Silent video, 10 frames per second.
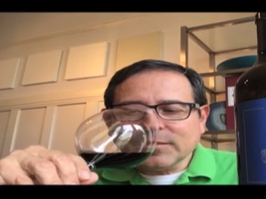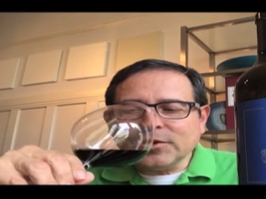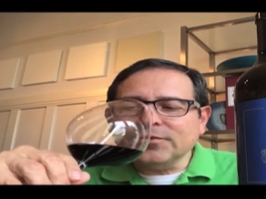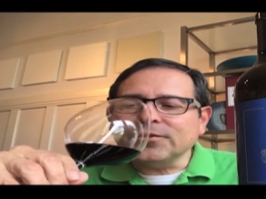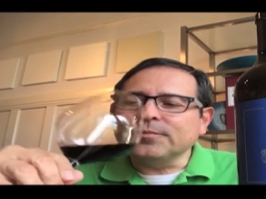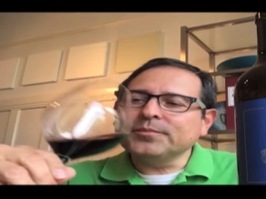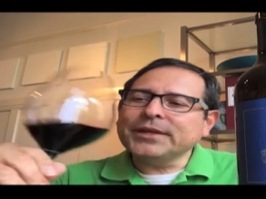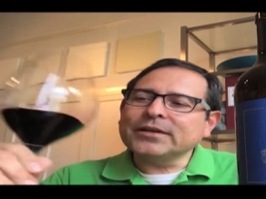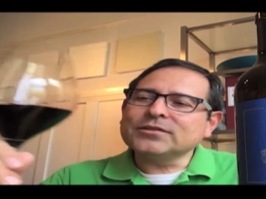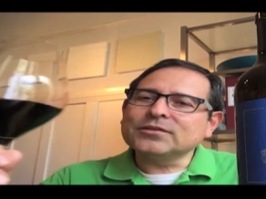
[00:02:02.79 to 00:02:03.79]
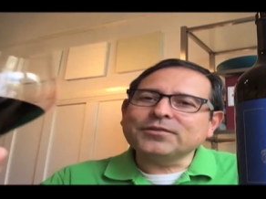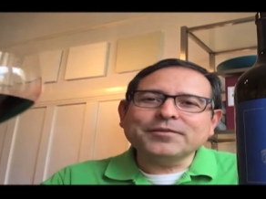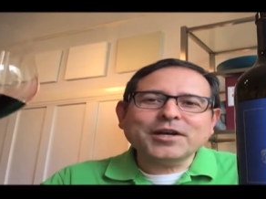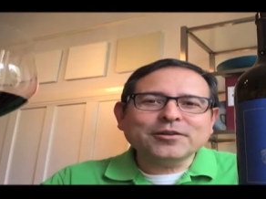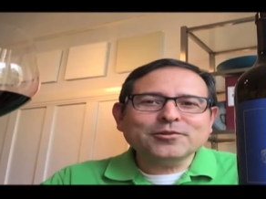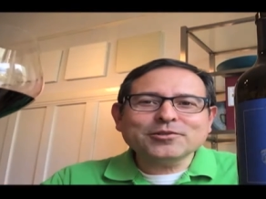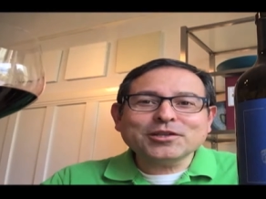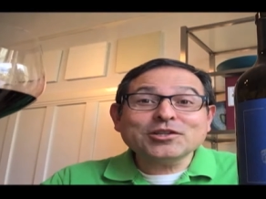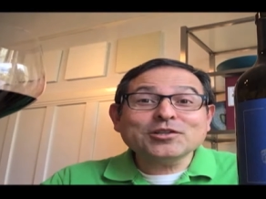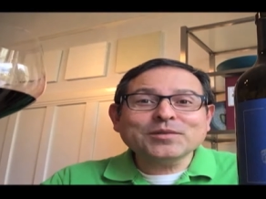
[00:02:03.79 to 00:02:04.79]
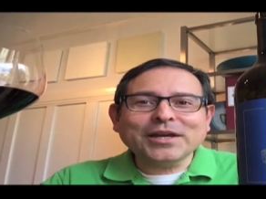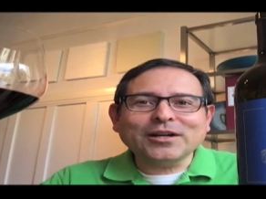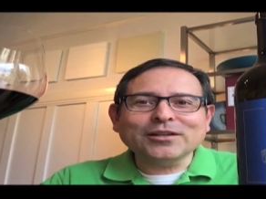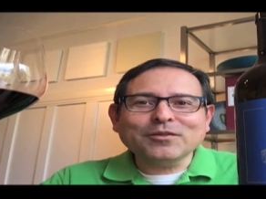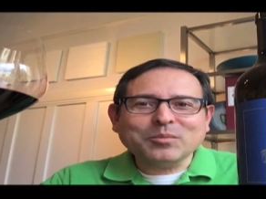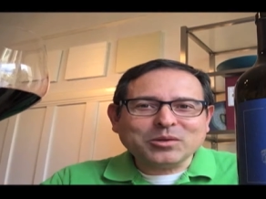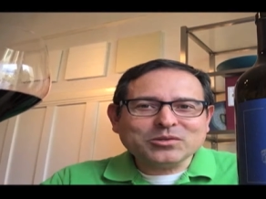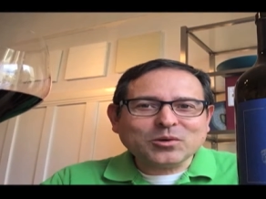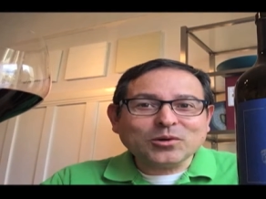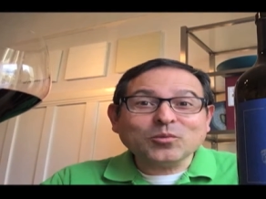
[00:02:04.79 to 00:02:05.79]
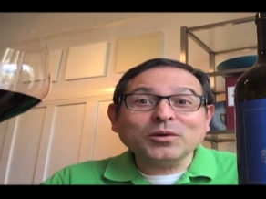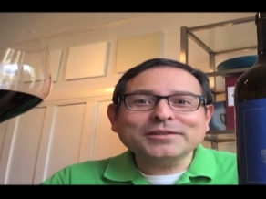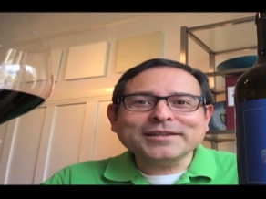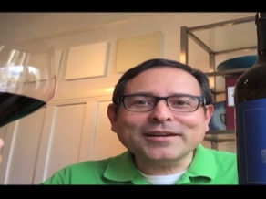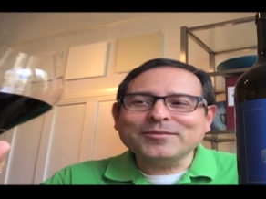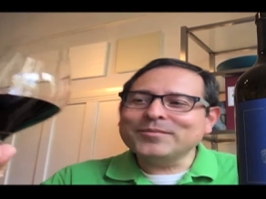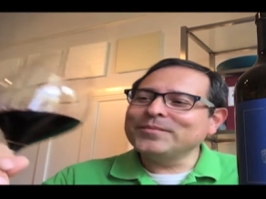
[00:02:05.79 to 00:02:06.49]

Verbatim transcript: Beautiful. Next, the flavor characterization, and I'll give the point score once again.